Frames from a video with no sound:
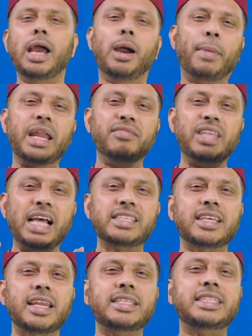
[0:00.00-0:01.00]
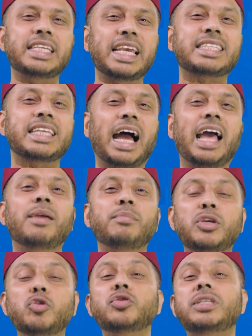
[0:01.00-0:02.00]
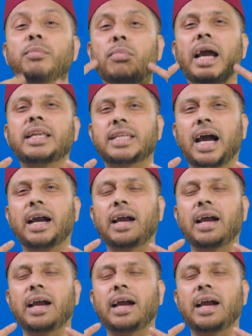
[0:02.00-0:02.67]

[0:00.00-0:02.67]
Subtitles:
But if the answer is yes, I am using my tongue,